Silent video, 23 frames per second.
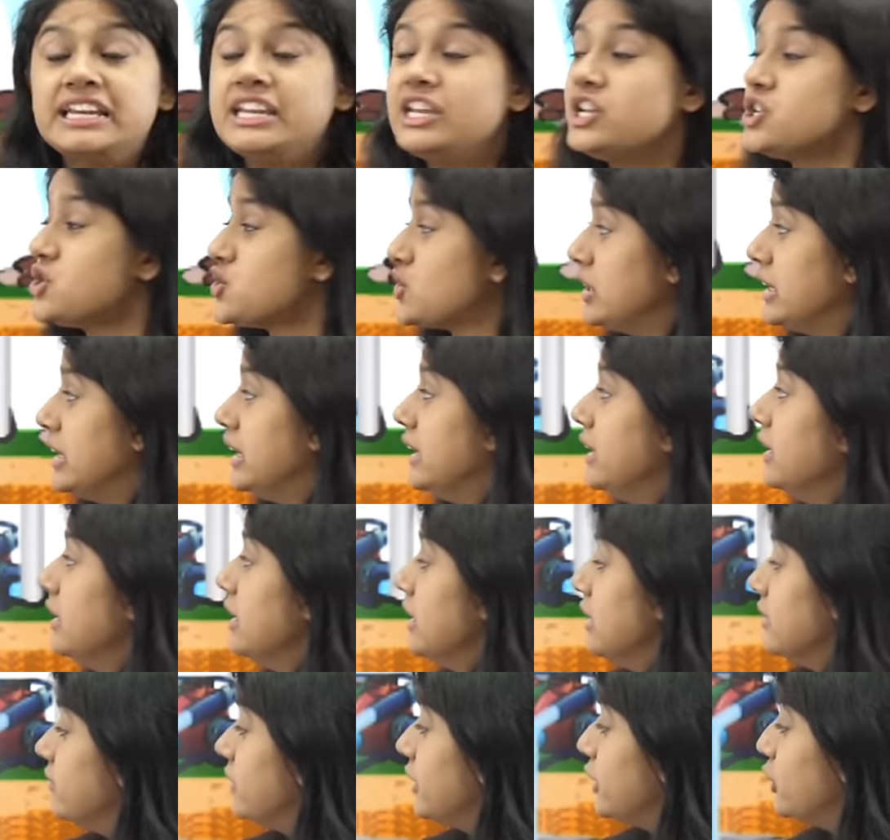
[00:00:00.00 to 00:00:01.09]
Initially,
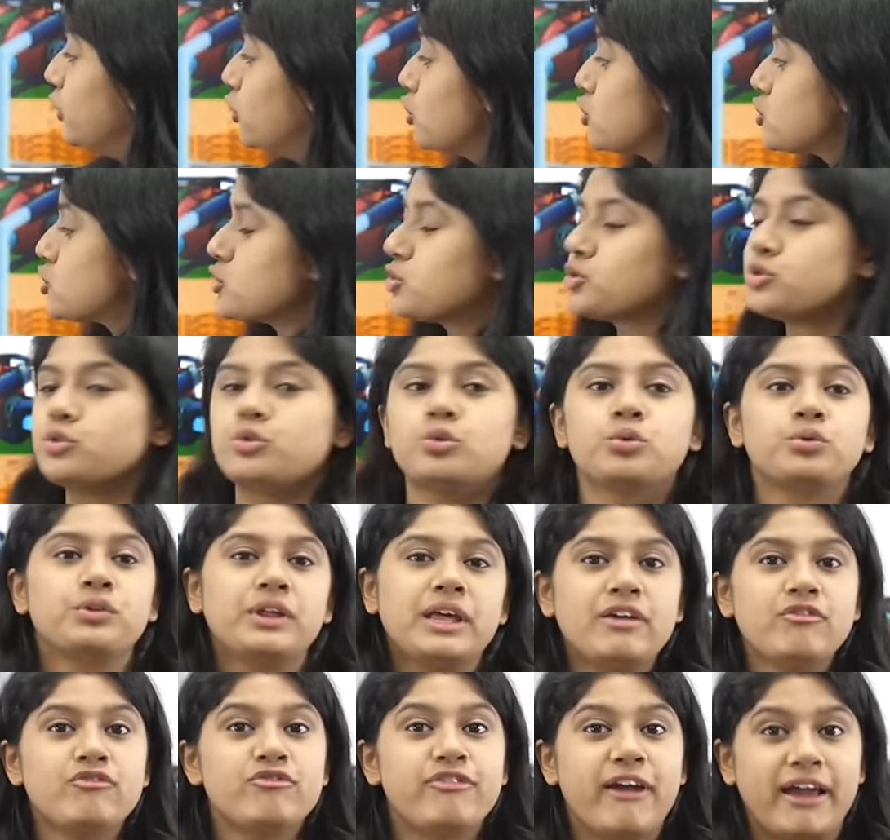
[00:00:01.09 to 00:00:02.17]
they used to do the
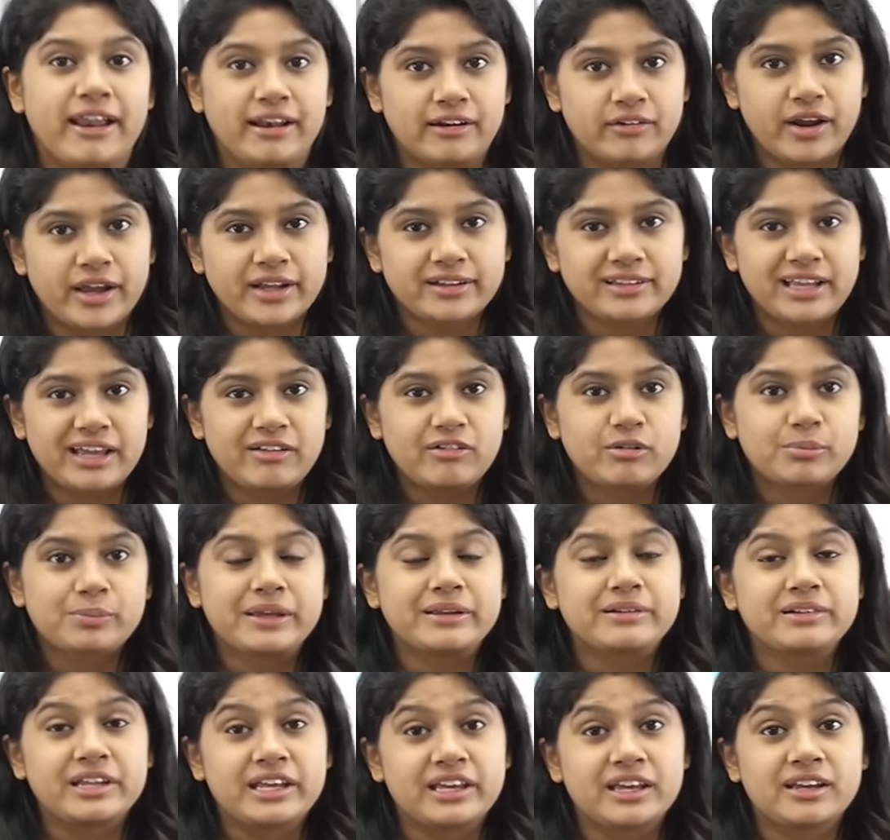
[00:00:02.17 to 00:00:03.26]
well, right? They will be
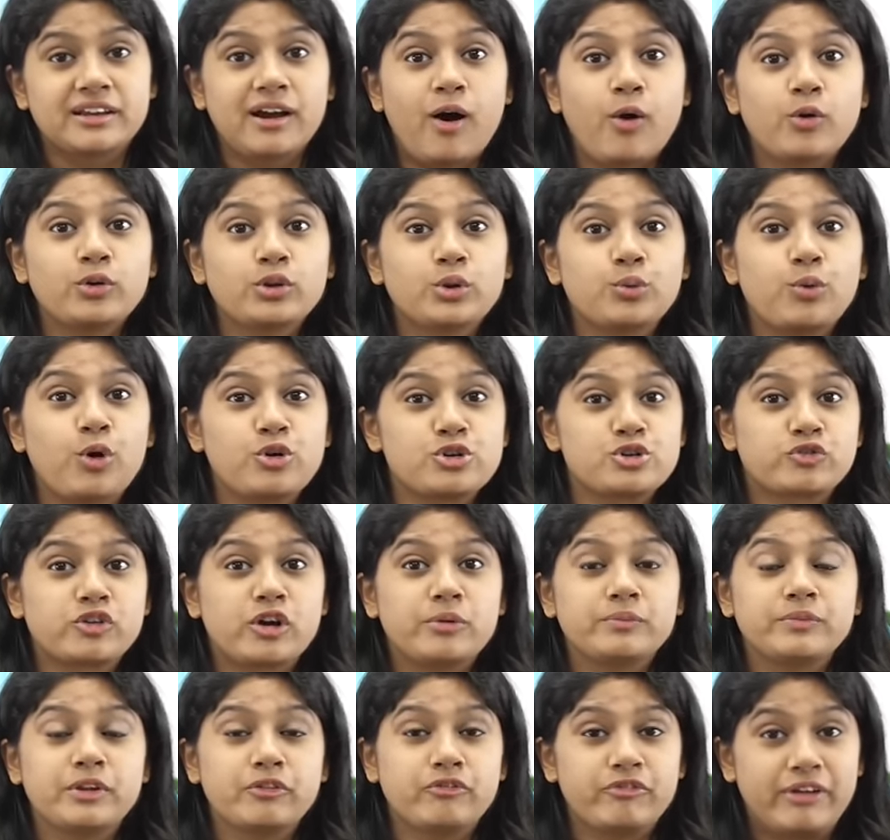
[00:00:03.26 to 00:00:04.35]
taking out the water
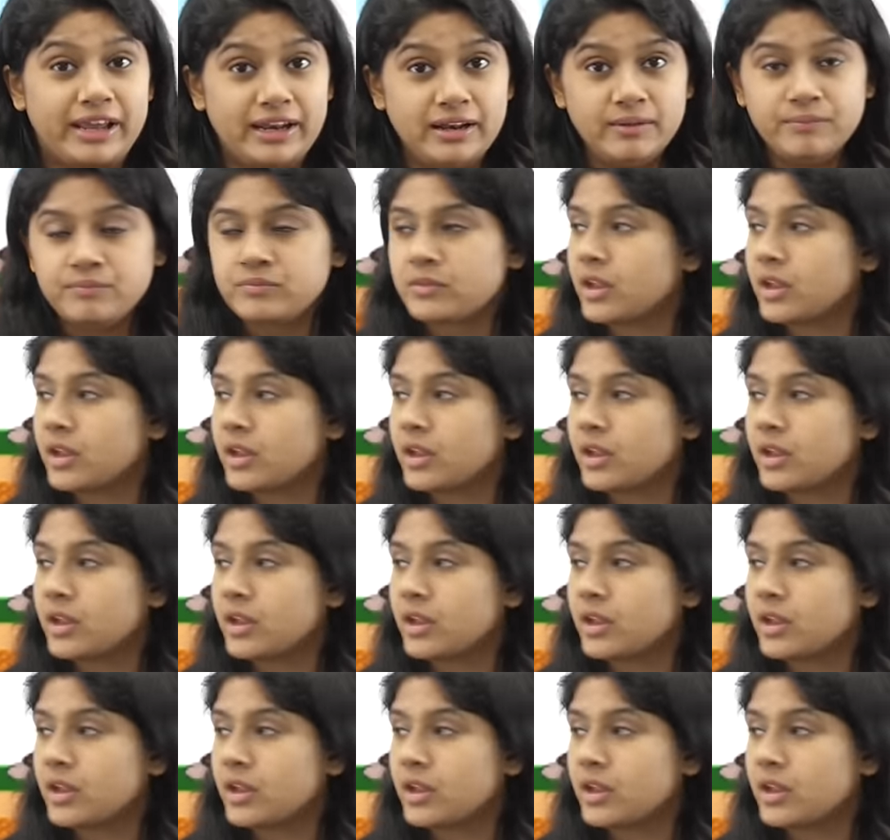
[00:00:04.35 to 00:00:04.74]
from the well,